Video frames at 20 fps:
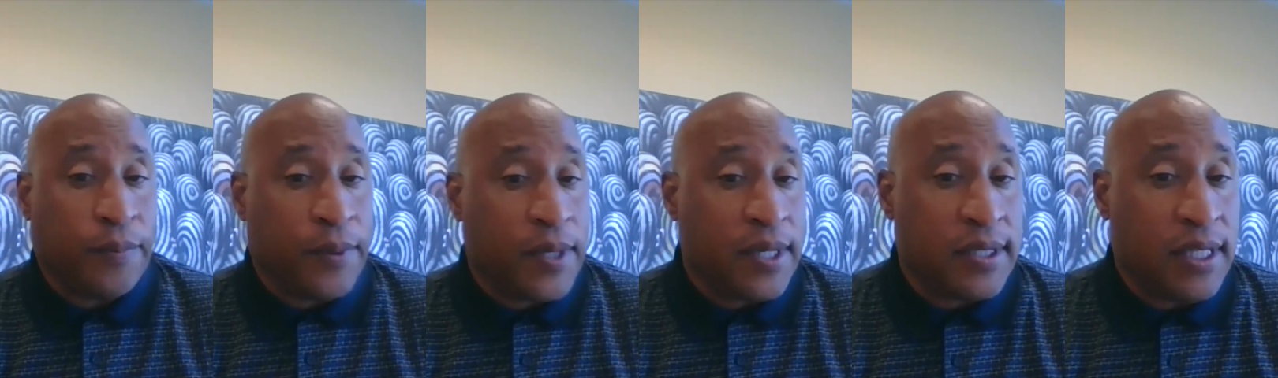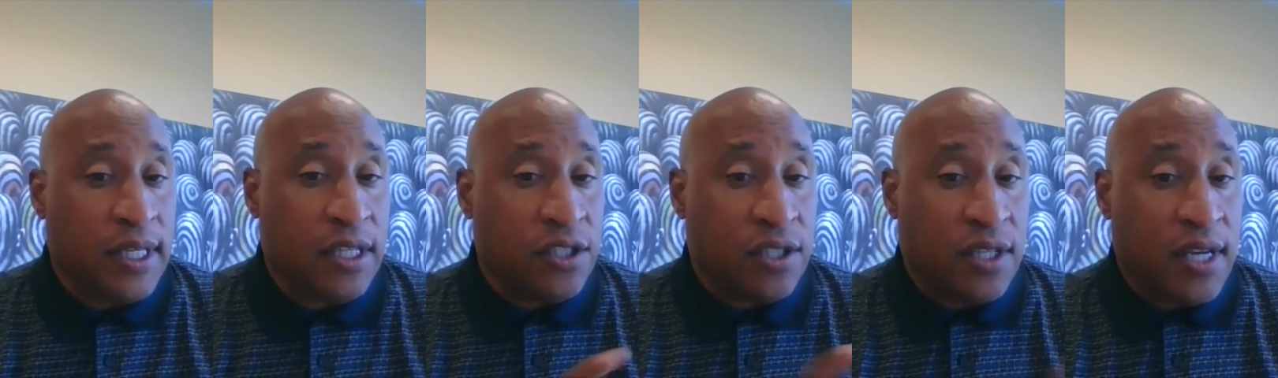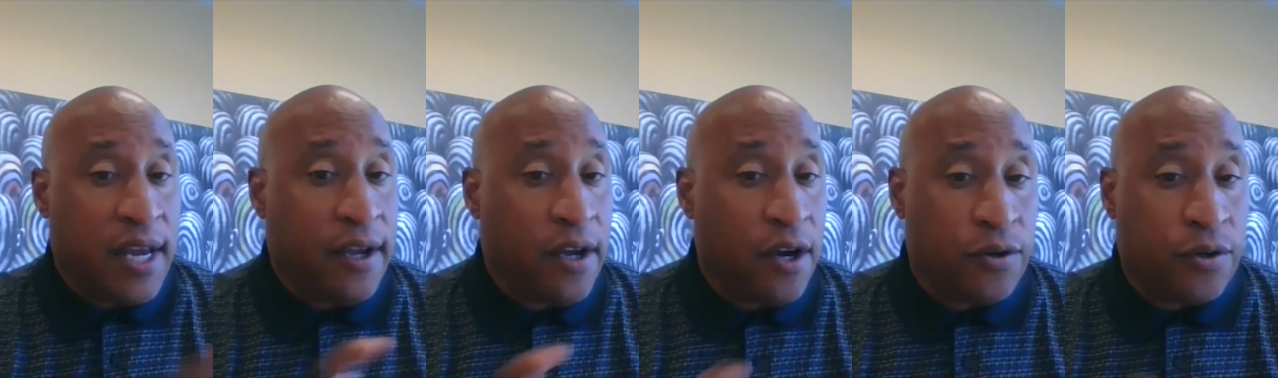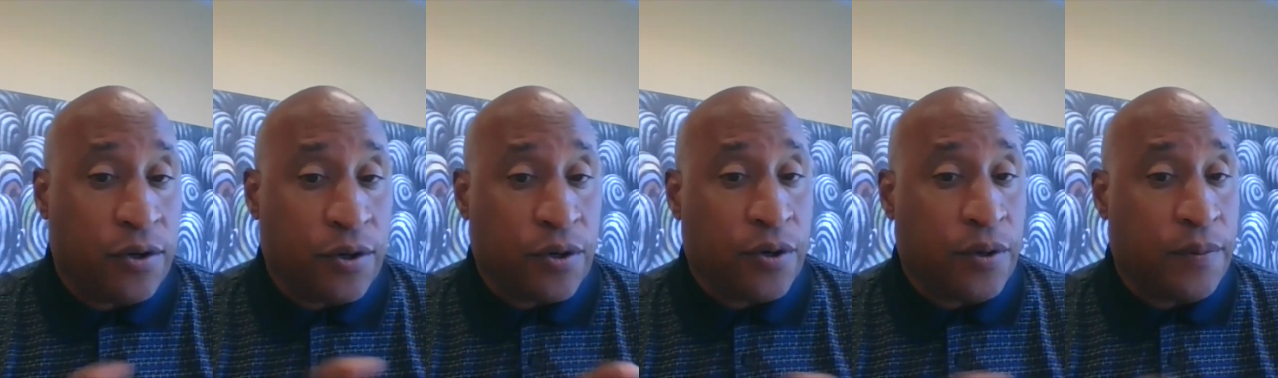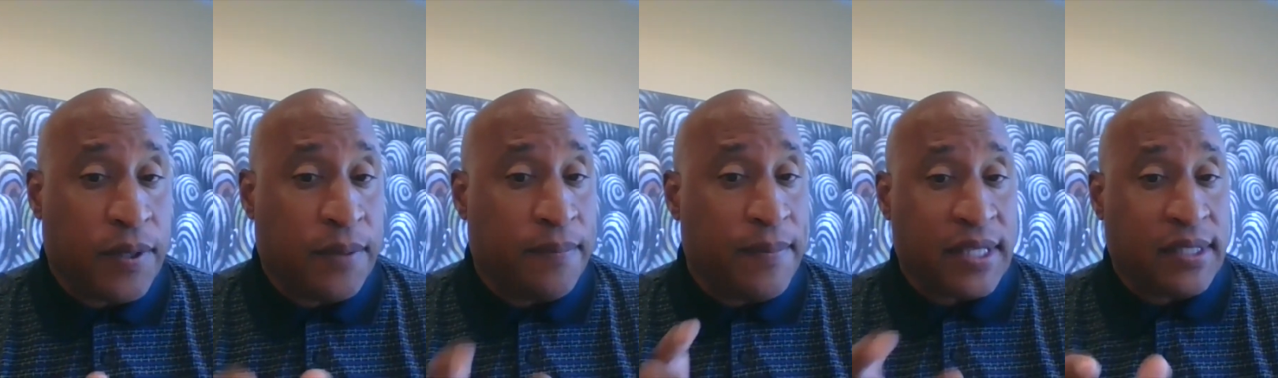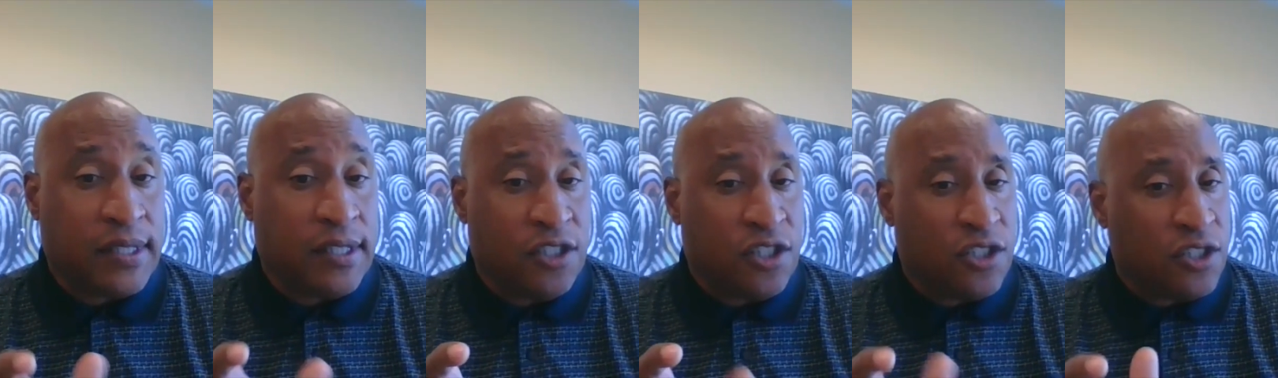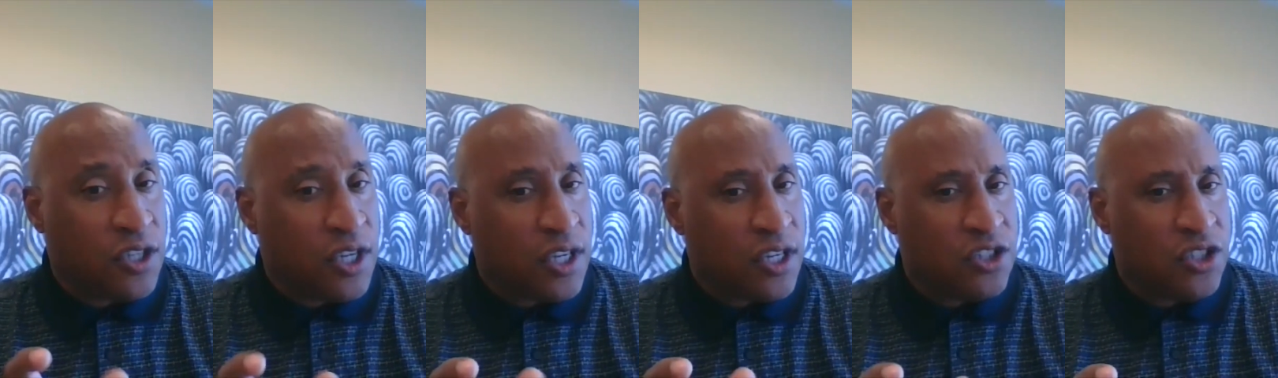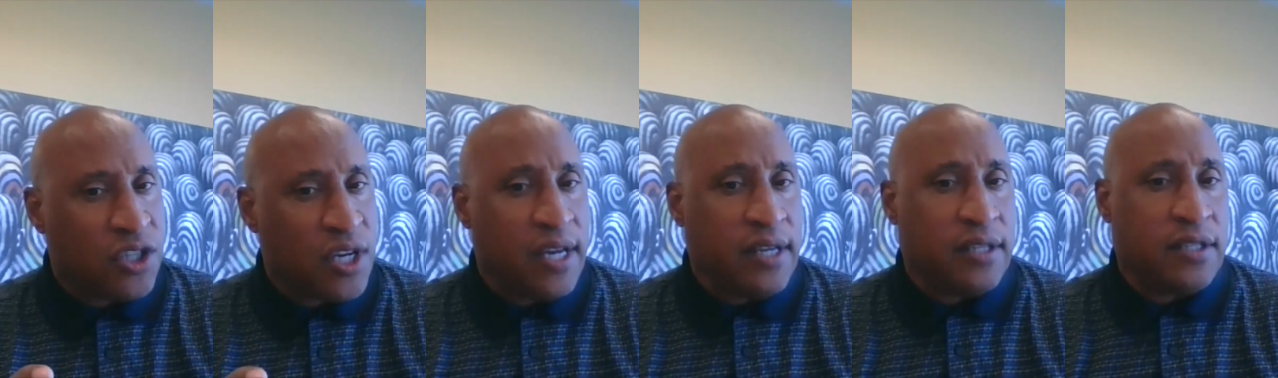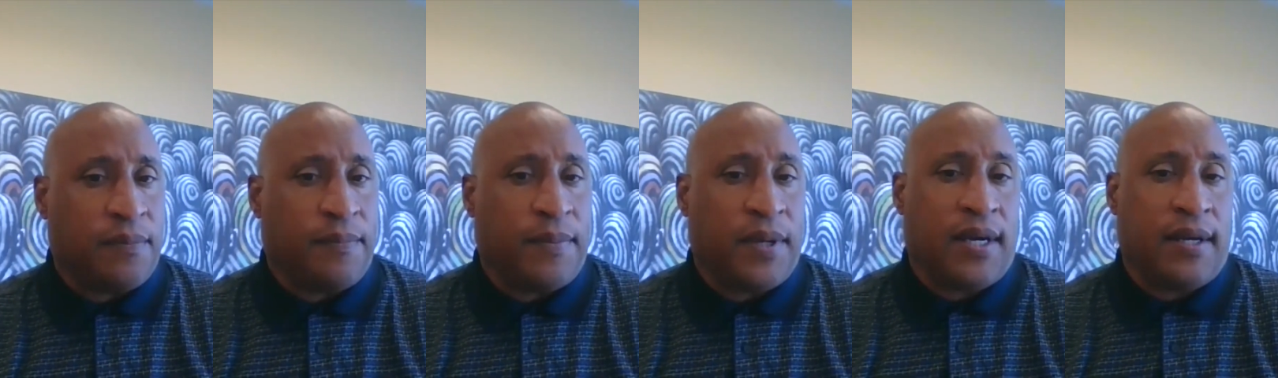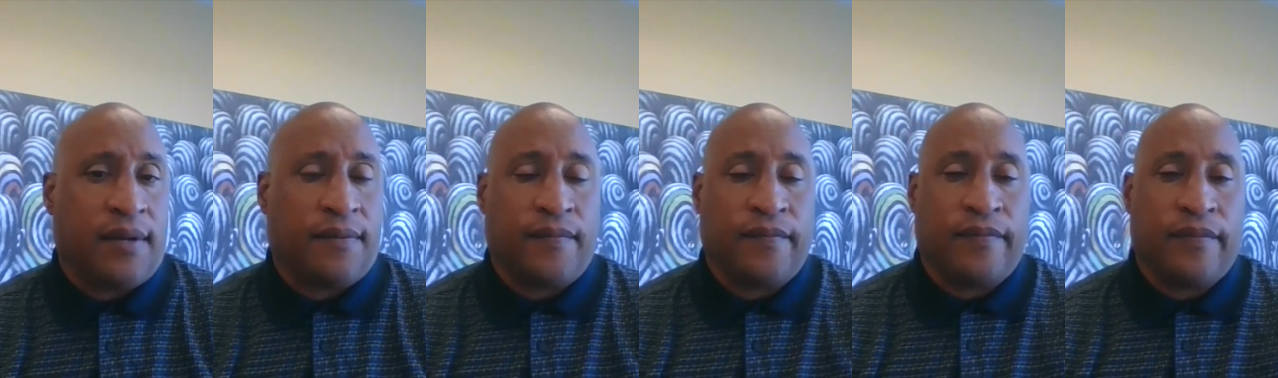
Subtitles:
Because each stakeholder group, the message is going to change a bit.